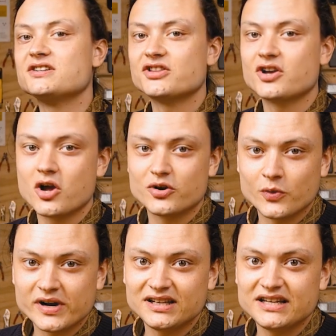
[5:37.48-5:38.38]
into the code
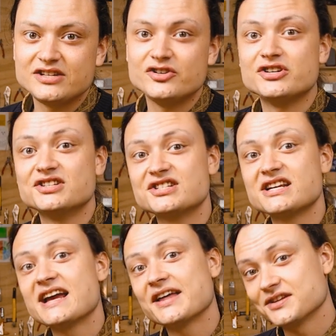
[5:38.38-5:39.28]
quickly, you can
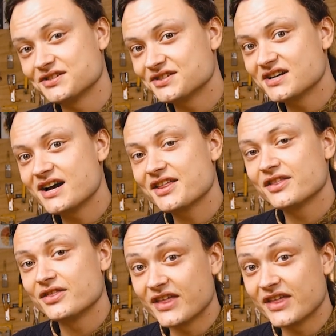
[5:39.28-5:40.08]
see at the start